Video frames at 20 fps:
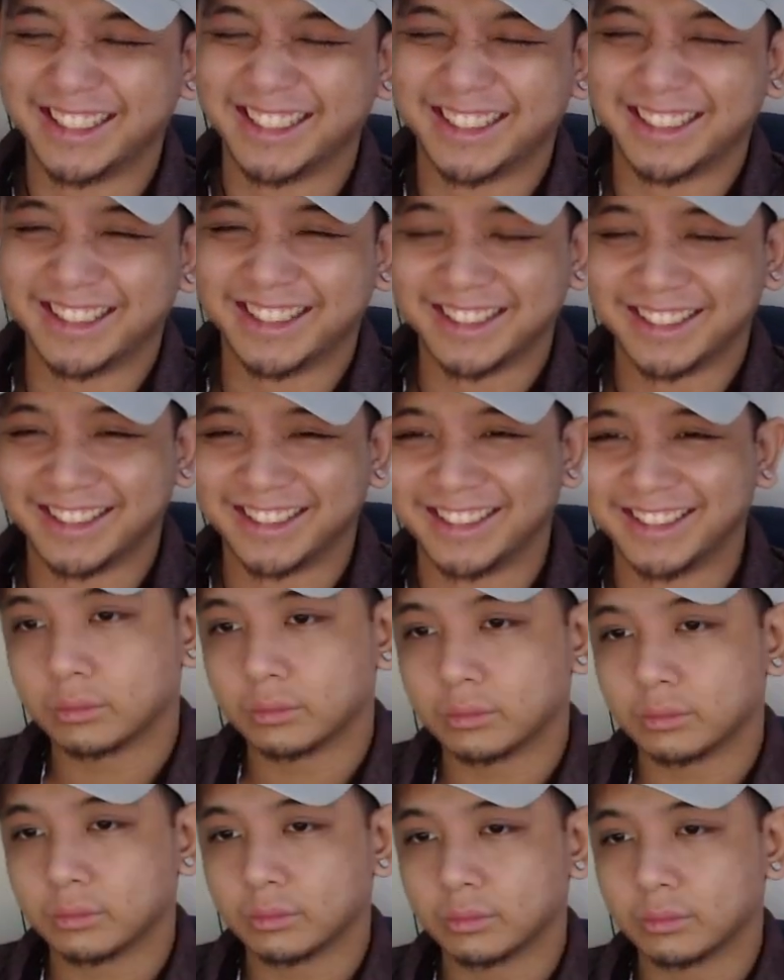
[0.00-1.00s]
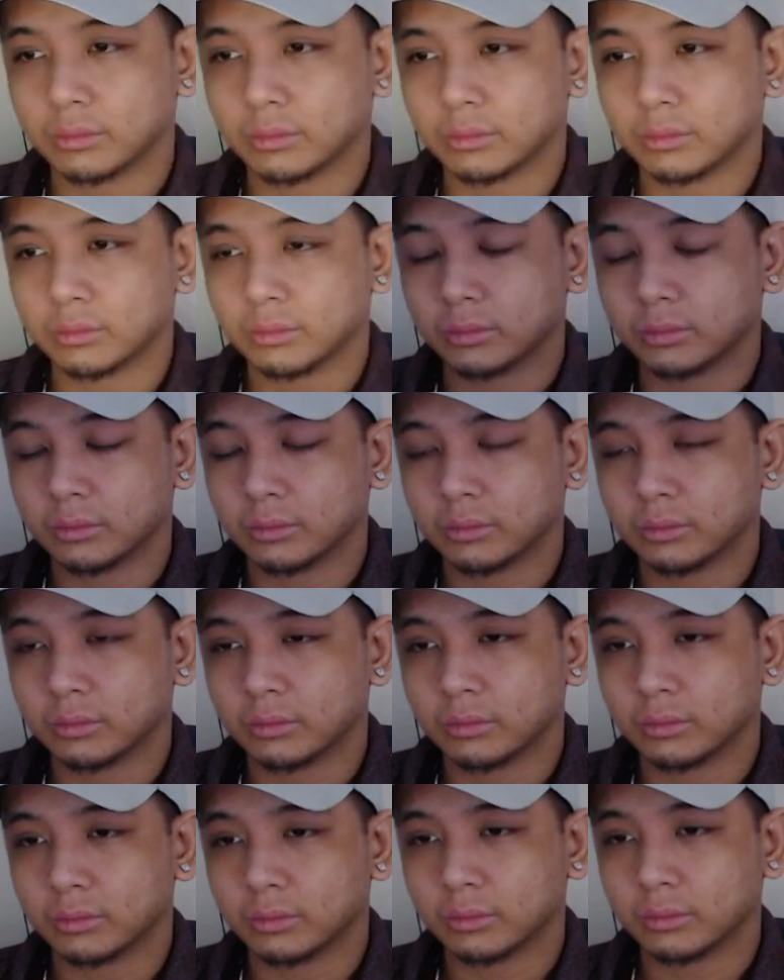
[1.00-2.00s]

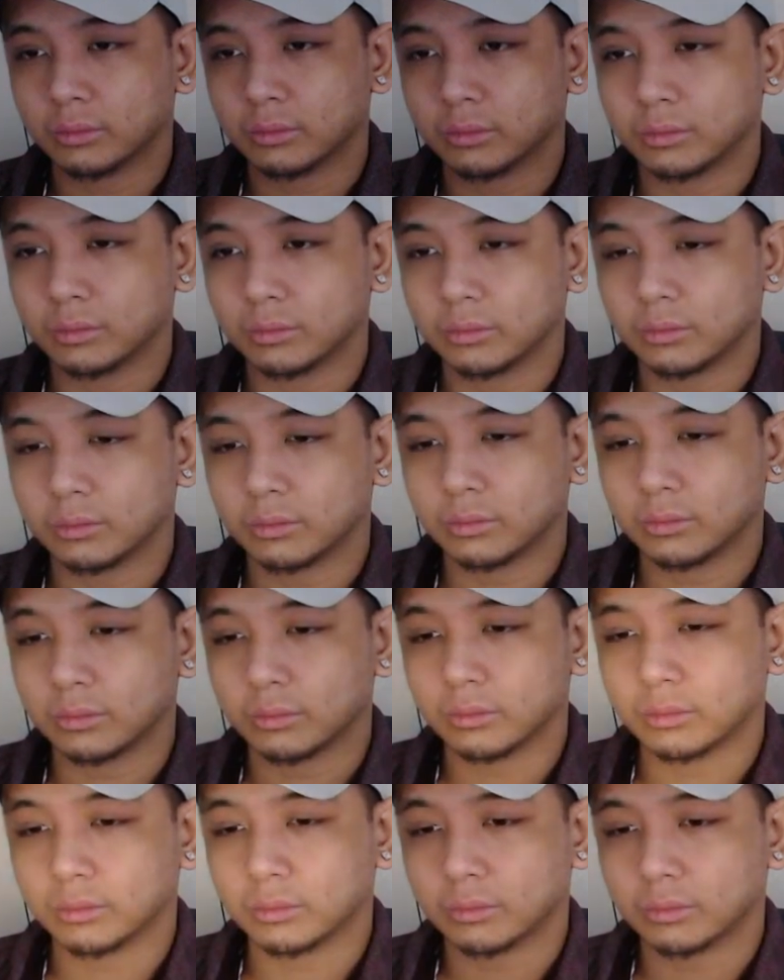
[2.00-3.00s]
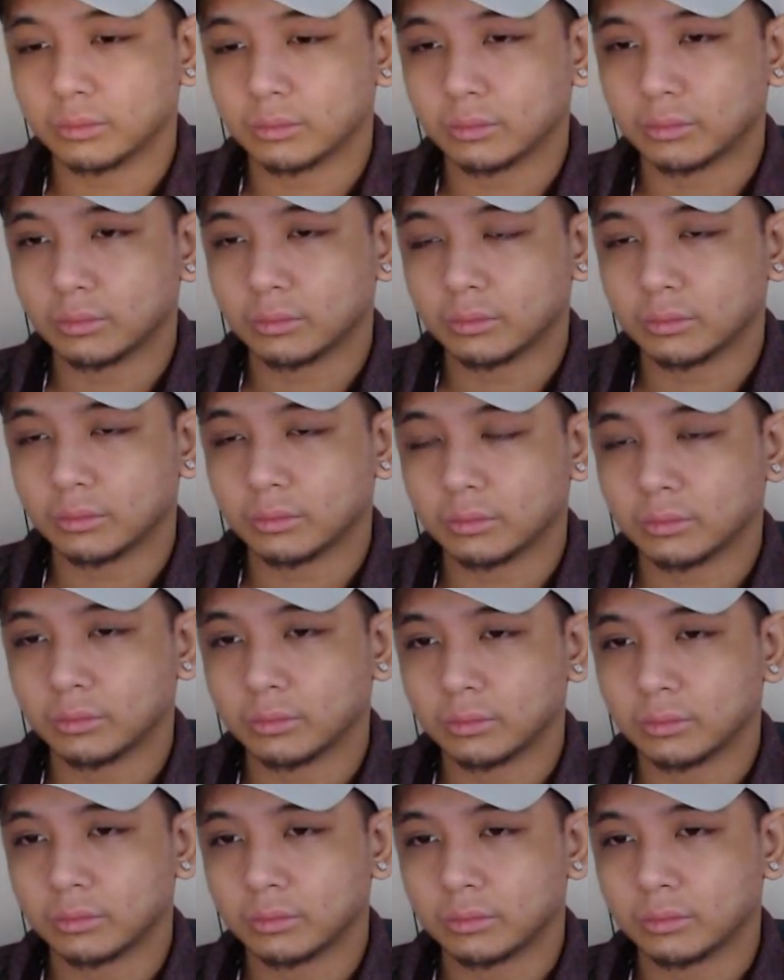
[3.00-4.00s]

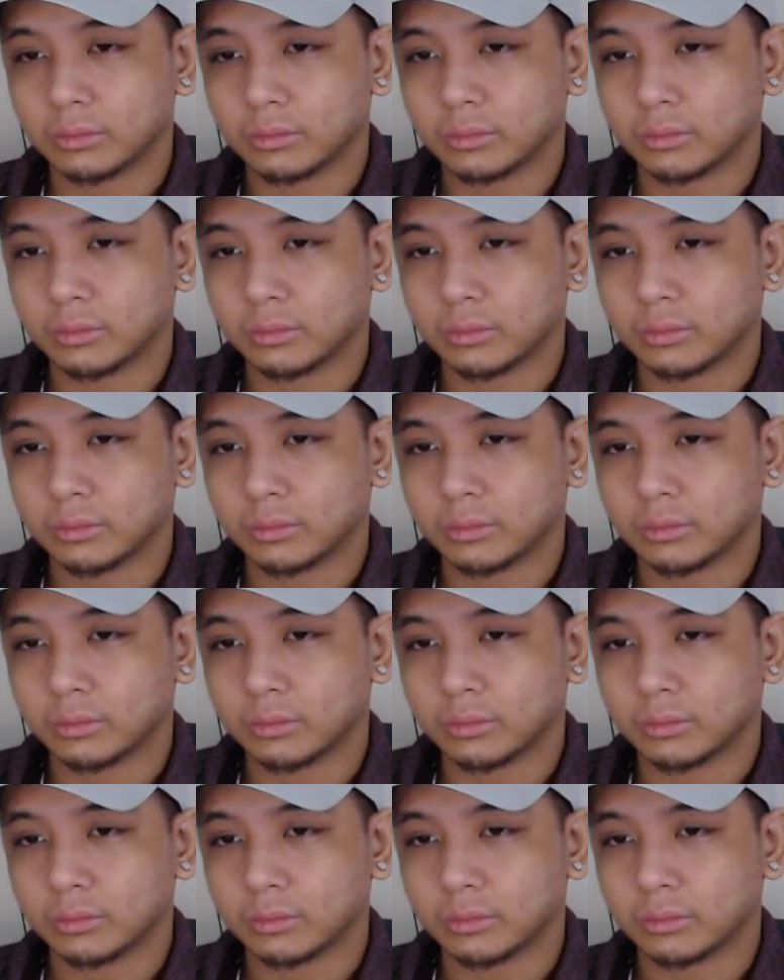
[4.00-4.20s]
No one is speaking in this clip.